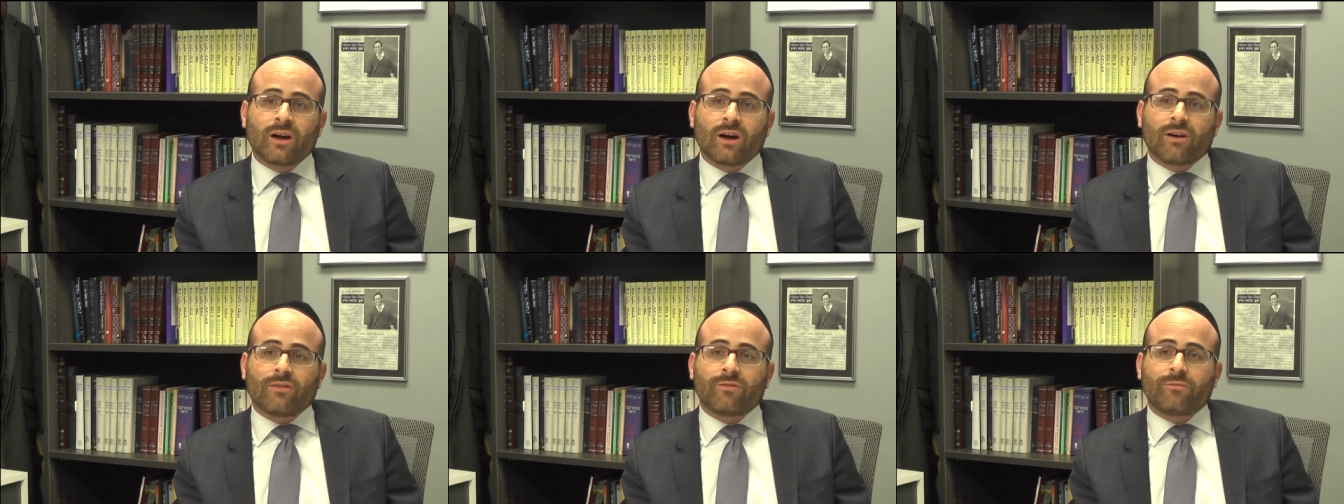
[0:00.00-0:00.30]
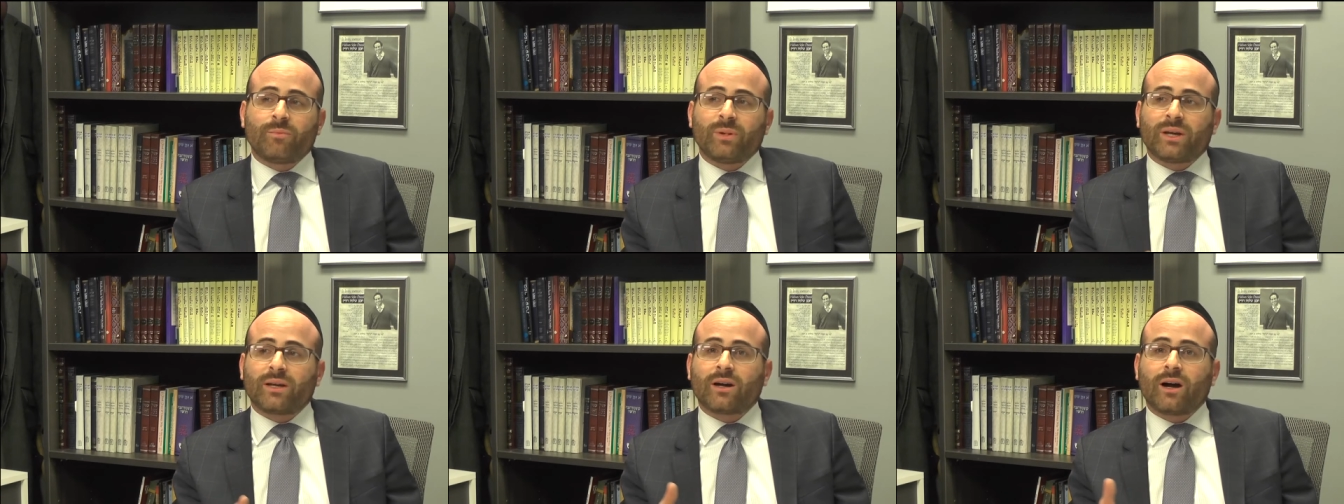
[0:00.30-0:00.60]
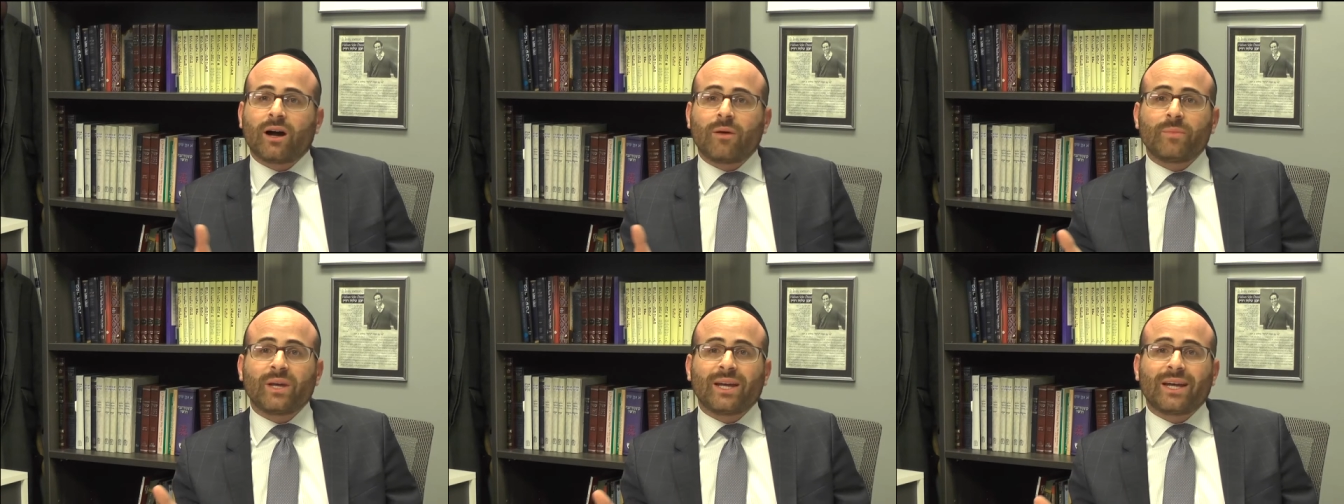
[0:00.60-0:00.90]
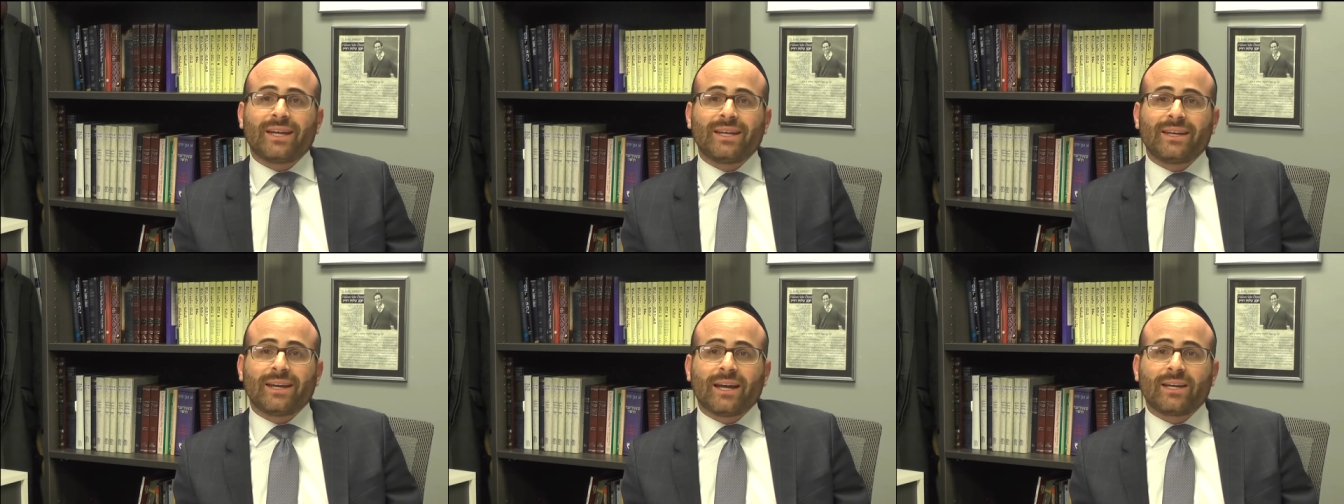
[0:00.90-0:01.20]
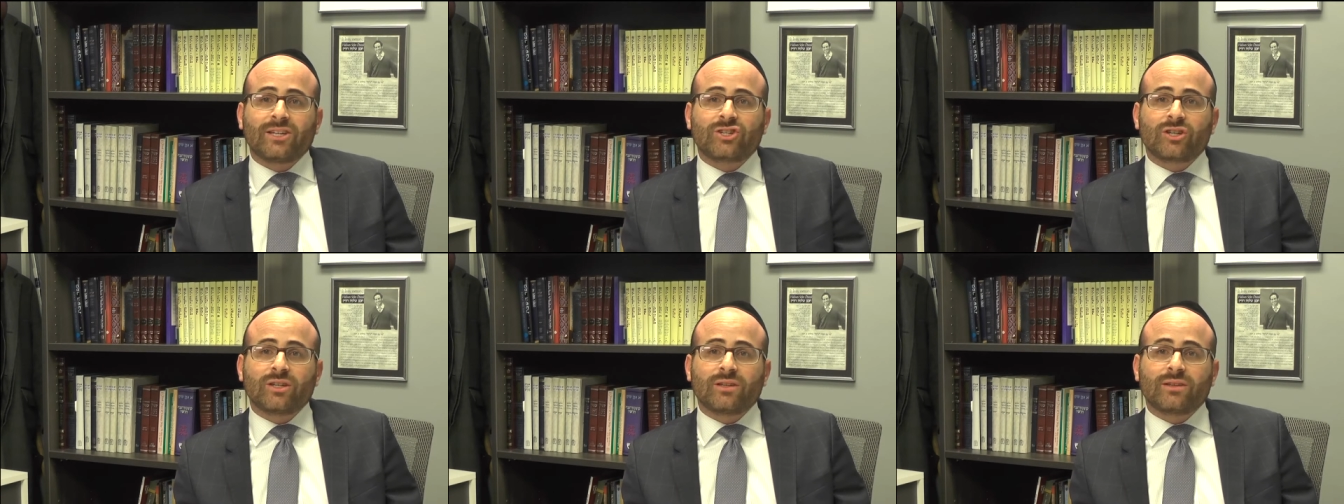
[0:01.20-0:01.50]
of becoming a
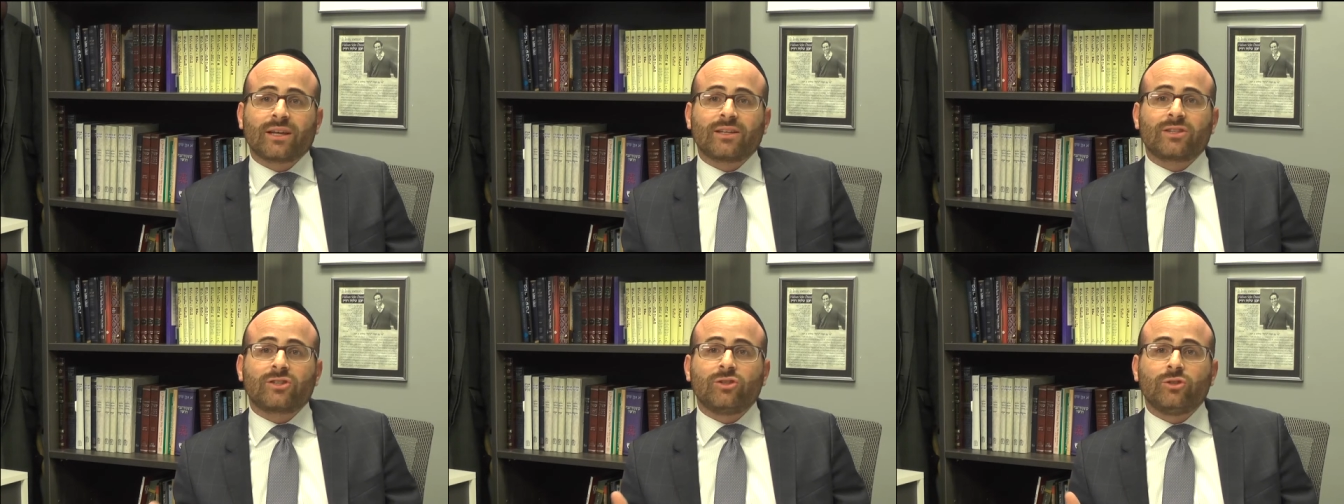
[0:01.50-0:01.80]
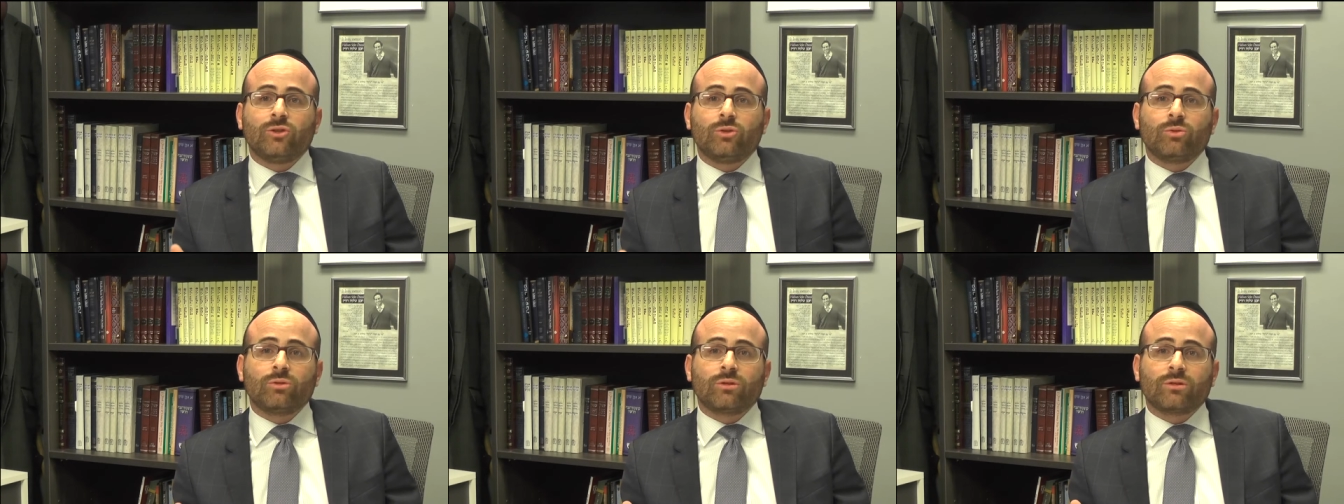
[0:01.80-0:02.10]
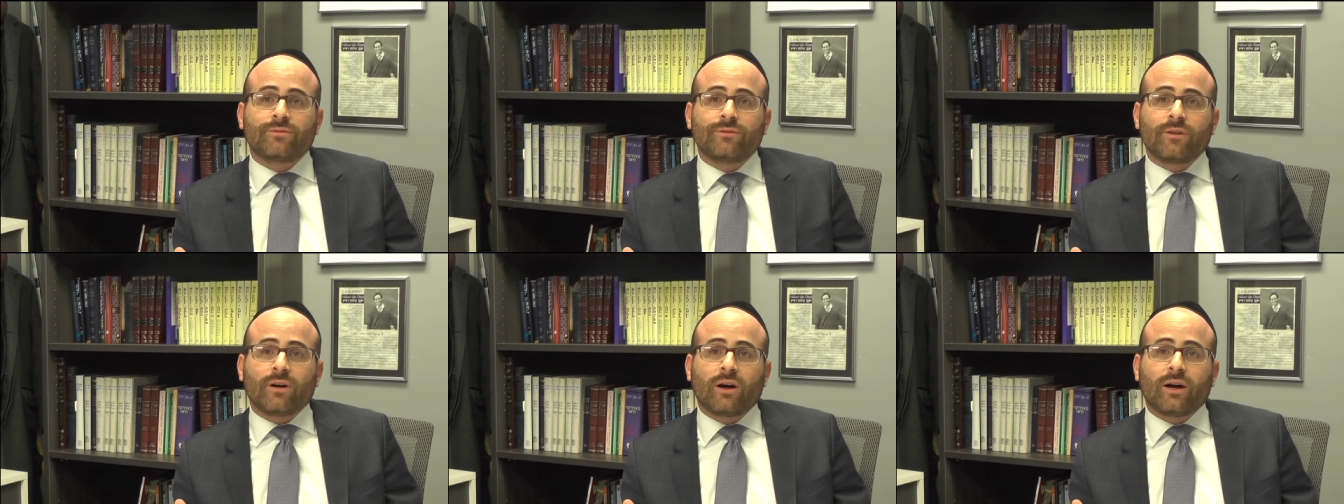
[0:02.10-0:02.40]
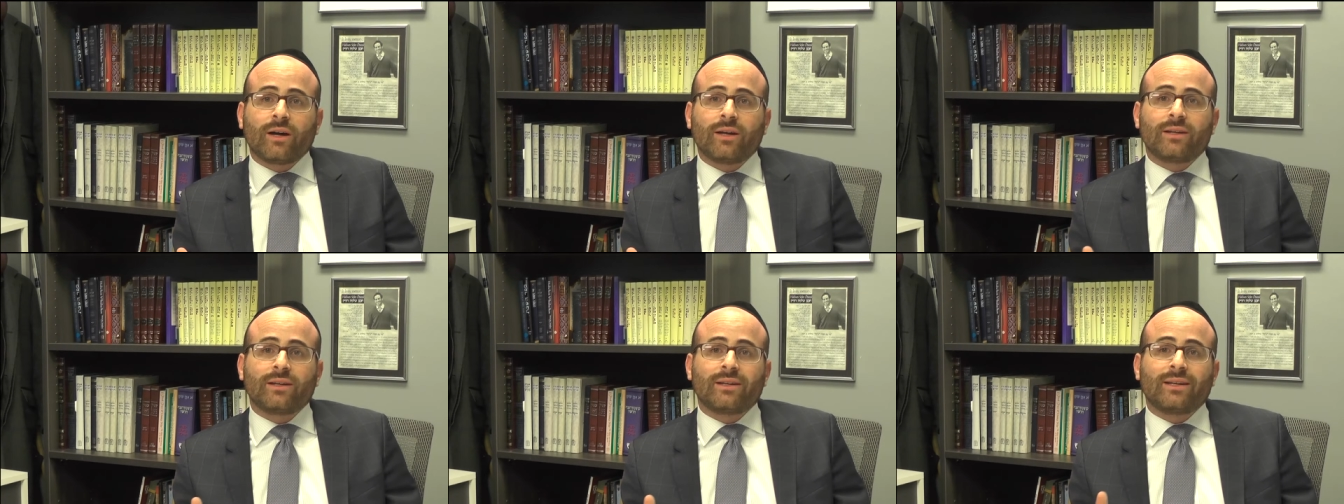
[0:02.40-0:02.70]
nation that's unified